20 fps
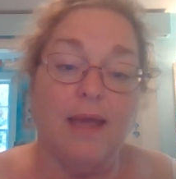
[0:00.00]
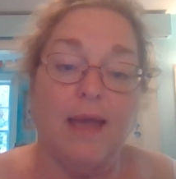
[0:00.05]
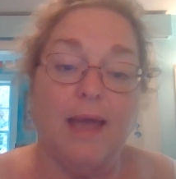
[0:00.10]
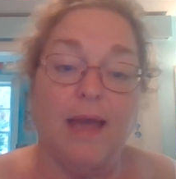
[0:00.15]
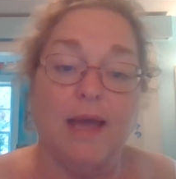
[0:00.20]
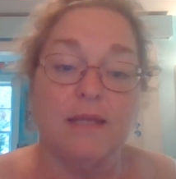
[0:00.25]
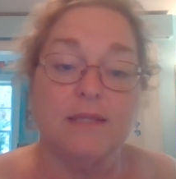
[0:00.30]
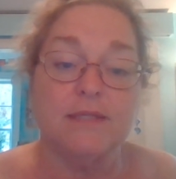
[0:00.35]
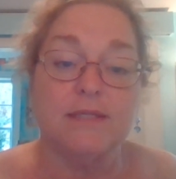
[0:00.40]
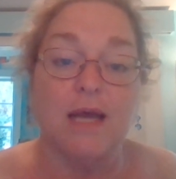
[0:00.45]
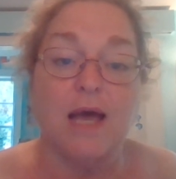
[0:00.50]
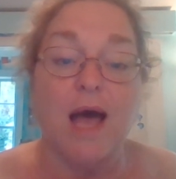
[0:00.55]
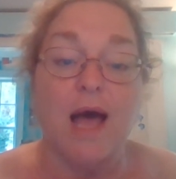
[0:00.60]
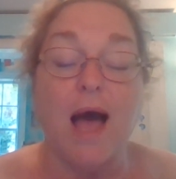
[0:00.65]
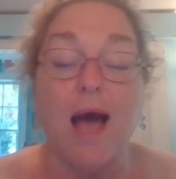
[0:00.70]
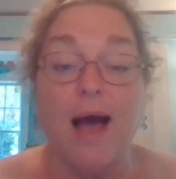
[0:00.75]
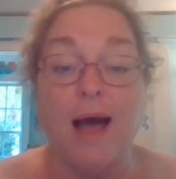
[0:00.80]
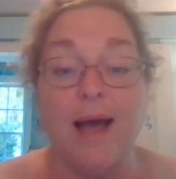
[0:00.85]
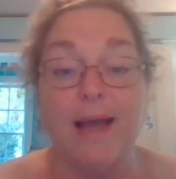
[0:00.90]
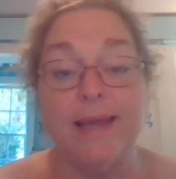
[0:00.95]
And uh,
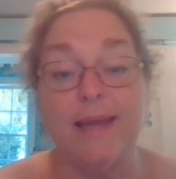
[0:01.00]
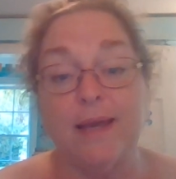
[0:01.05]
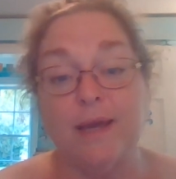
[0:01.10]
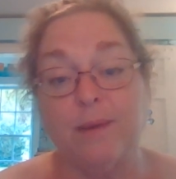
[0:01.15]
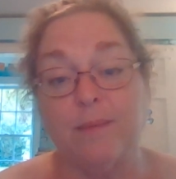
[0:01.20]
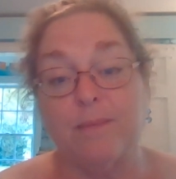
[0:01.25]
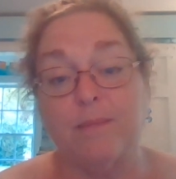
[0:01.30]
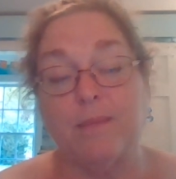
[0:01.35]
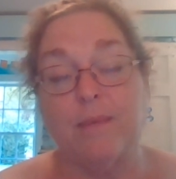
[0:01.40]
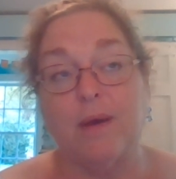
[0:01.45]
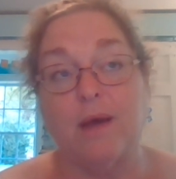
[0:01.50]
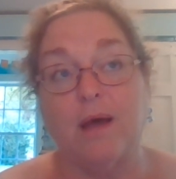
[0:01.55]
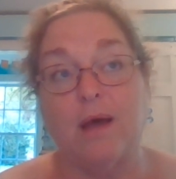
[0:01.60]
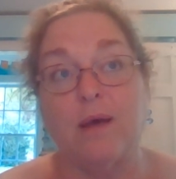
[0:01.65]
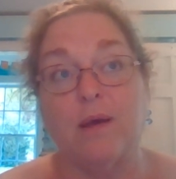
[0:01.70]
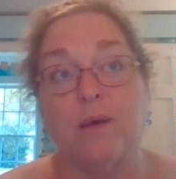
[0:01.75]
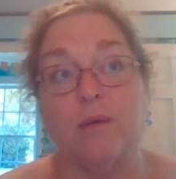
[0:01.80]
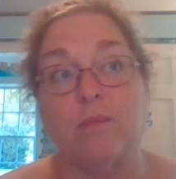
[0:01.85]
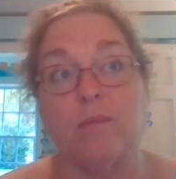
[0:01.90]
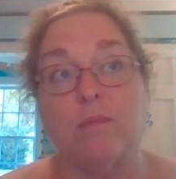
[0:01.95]
I am,
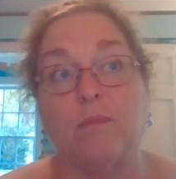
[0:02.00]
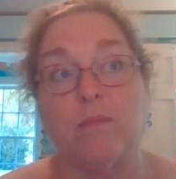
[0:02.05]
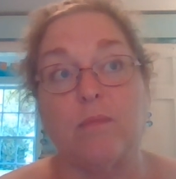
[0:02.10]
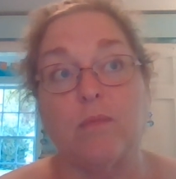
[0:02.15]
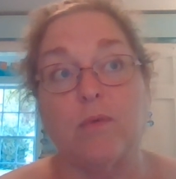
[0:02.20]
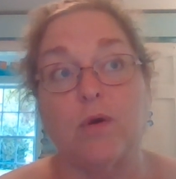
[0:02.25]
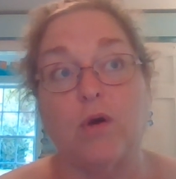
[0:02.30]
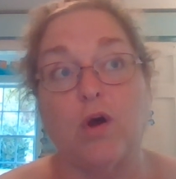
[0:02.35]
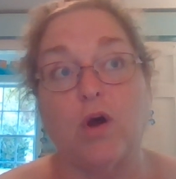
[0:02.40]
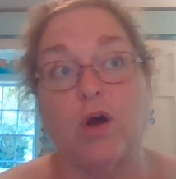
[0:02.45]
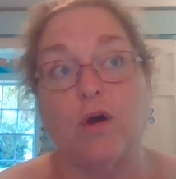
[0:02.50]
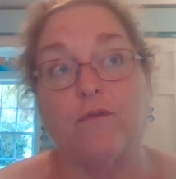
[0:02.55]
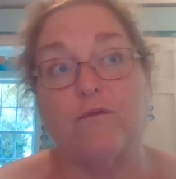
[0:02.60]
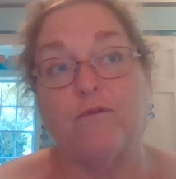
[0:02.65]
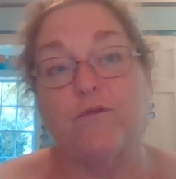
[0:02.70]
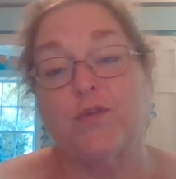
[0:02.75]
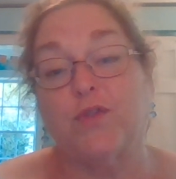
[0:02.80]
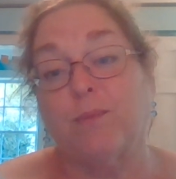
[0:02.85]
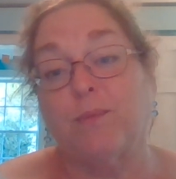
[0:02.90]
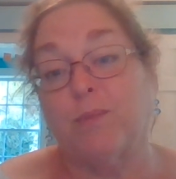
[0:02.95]
um,
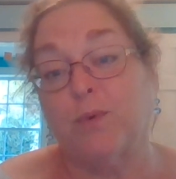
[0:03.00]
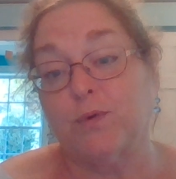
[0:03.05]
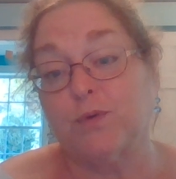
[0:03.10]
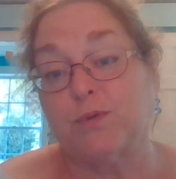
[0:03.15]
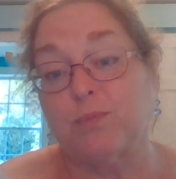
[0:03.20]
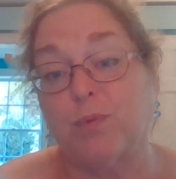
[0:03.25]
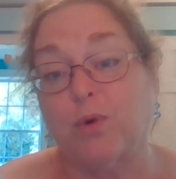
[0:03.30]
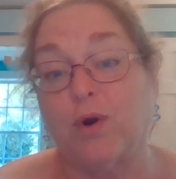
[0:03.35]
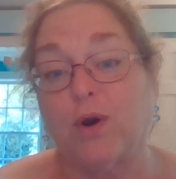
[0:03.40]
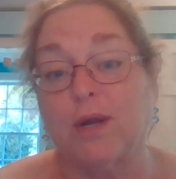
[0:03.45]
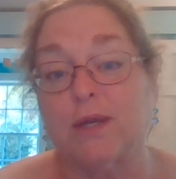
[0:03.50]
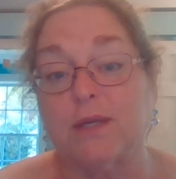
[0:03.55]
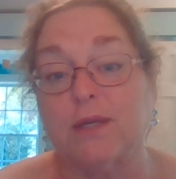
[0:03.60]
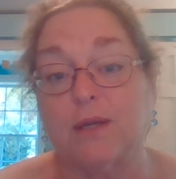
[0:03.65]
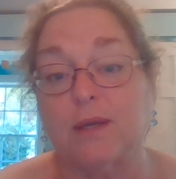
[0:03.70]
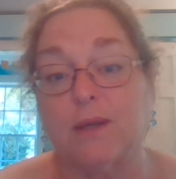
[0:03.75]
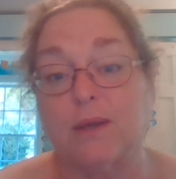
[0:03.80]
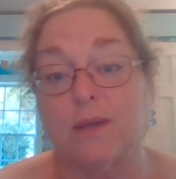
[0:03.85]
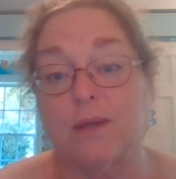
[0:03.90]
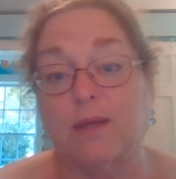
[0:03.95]
for the most part,
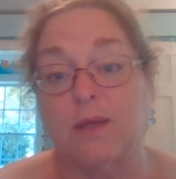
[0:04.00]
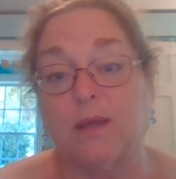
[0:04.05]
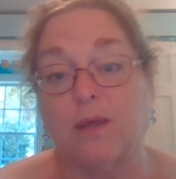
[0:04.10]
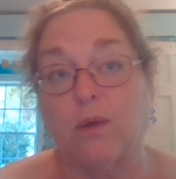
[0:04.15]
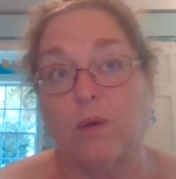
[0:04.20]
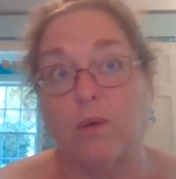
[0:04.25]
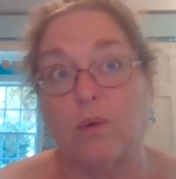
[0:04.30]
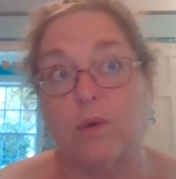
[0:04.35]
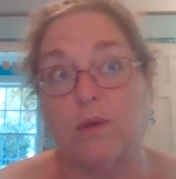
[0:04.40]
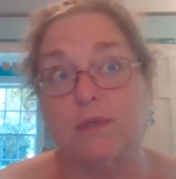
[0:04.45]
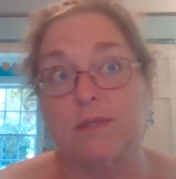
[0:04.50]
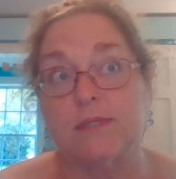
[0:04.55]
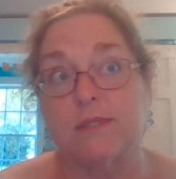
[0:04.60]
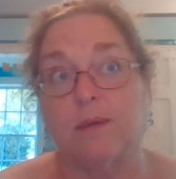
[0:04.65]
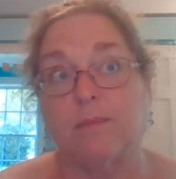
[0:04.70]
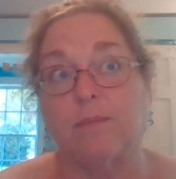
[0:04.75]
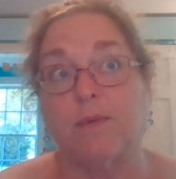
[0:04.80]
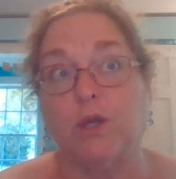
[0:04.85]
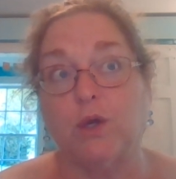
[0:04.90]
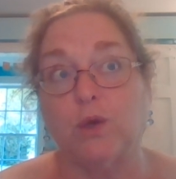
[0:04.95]

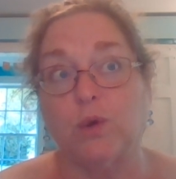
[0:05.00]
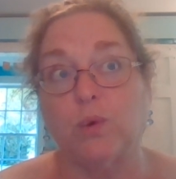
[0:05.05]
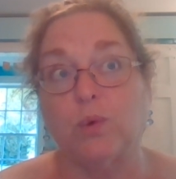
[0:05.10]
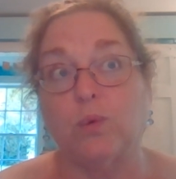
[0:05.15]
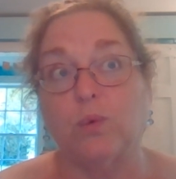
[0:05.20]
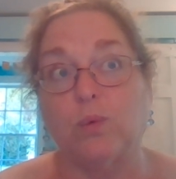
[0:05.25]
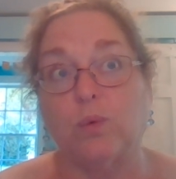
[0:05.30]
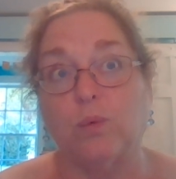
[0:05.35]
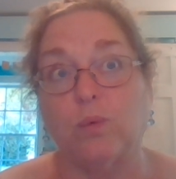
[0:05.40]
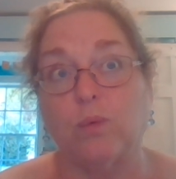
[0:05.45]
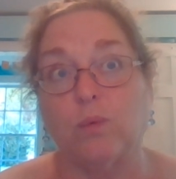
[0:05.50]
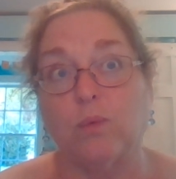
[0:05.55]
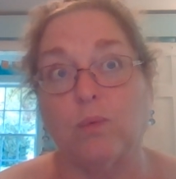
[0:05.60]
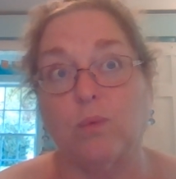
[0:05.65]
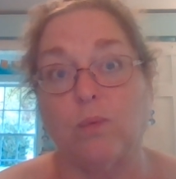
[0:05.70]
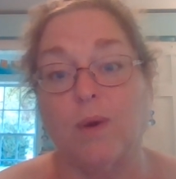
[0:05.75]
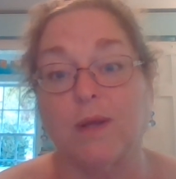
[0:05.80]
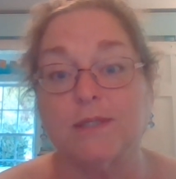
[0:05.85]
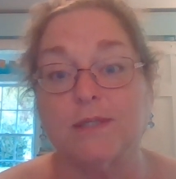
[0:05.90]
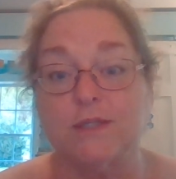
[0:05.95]
somebody who
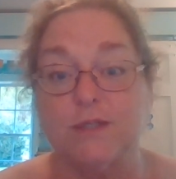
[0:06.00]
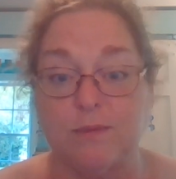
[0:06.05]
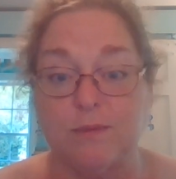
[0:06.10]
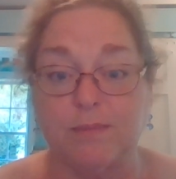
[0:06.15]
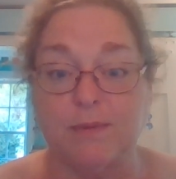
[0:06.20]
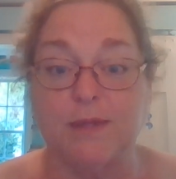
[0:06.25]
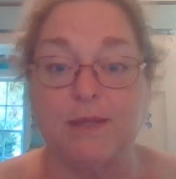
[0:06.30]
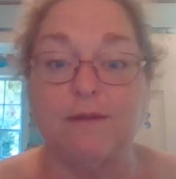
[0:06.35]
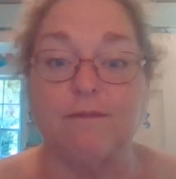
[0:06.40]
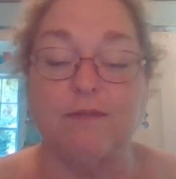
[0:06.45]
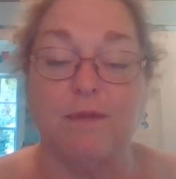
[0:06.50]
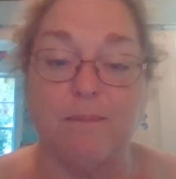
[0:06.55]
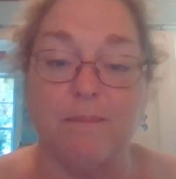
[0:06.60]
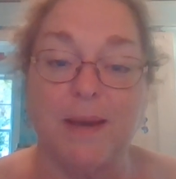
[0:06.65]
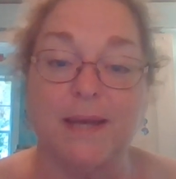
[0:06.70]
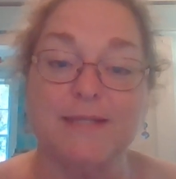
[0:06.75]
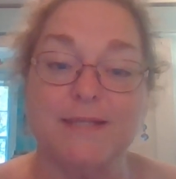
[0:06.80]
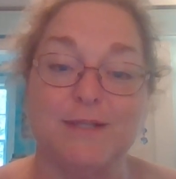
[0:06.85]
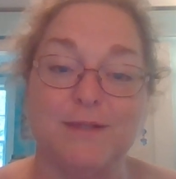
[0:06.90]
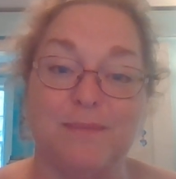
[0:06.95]
wants to believe the
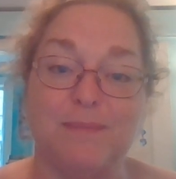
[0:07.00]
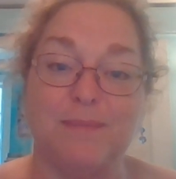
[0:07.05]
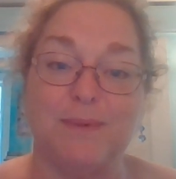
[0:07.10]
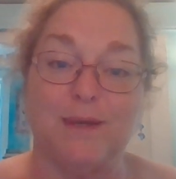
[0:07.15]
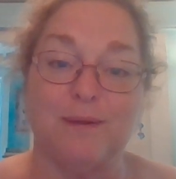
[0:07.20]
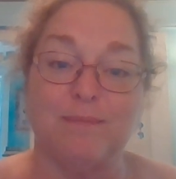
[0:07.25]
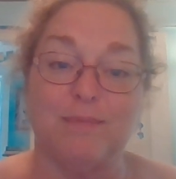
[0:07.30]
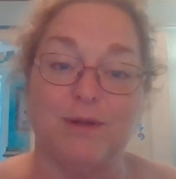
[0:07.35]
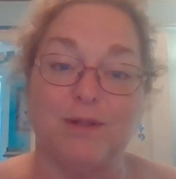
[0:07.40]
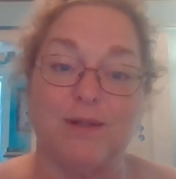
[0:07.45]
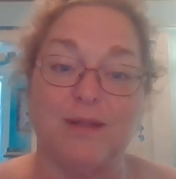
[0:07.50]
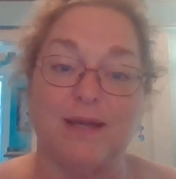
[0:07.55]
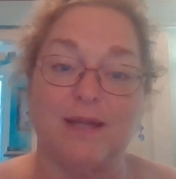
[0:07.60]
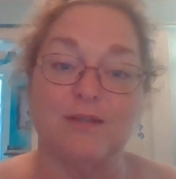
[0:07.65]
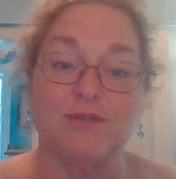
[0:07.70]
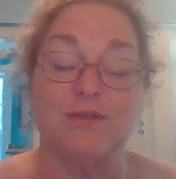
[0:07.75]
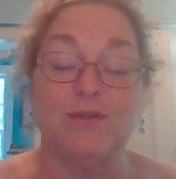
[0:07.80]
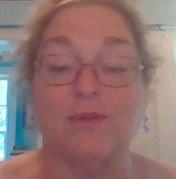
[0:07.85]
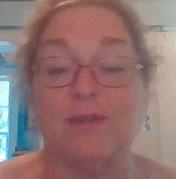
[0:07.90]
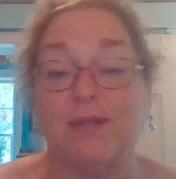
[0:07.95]
best in people.
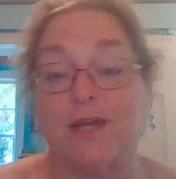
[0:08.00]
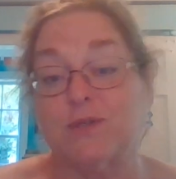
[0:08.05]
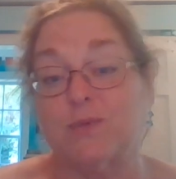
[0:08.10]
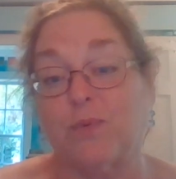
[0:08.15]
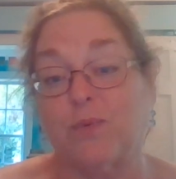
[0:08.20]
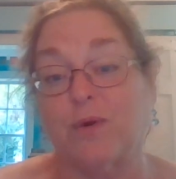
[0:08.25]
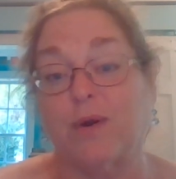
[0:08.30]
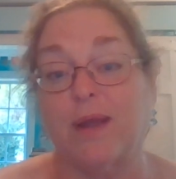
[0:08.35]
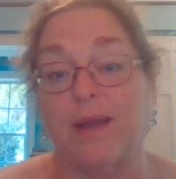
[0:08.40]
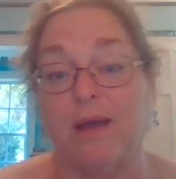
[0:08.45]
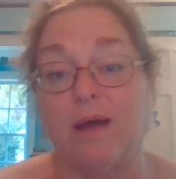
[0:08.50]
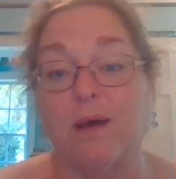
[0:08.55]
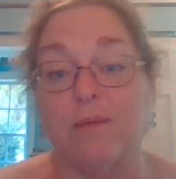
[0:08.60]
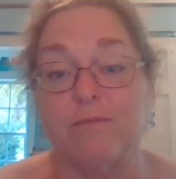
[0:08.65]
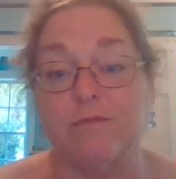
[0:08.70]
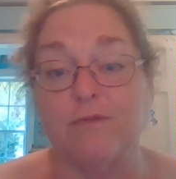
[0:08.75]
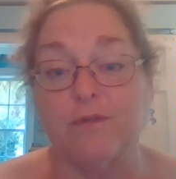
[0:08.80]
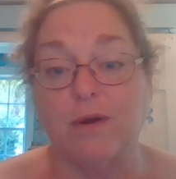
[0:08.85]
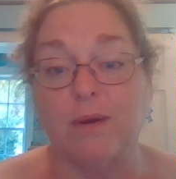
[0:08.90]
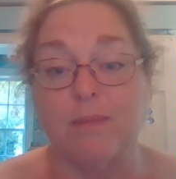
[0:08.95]
And so that's where I
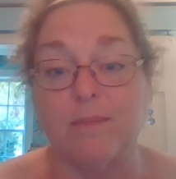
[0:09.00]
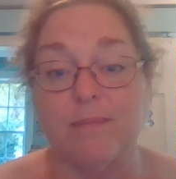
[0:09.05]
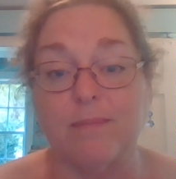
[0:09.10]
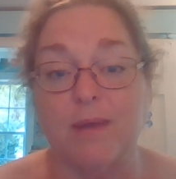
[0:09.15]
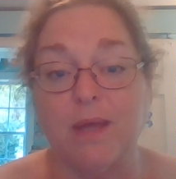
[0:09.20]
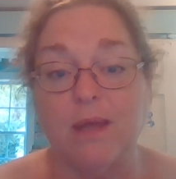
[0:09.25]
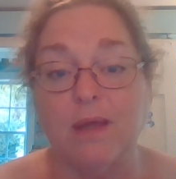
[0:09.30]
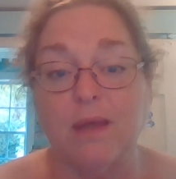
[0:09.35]
come from.